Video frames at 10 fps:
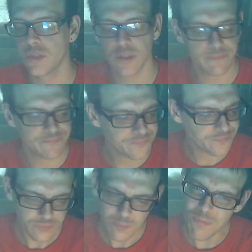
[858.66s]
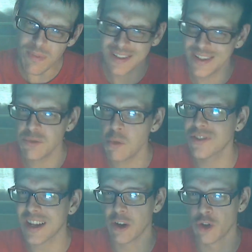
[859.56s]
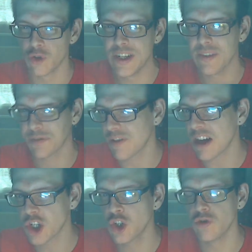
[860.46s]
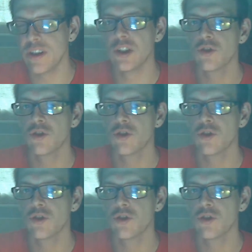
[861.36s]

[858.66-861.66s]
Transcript: to it. This one's like a green, a fresh green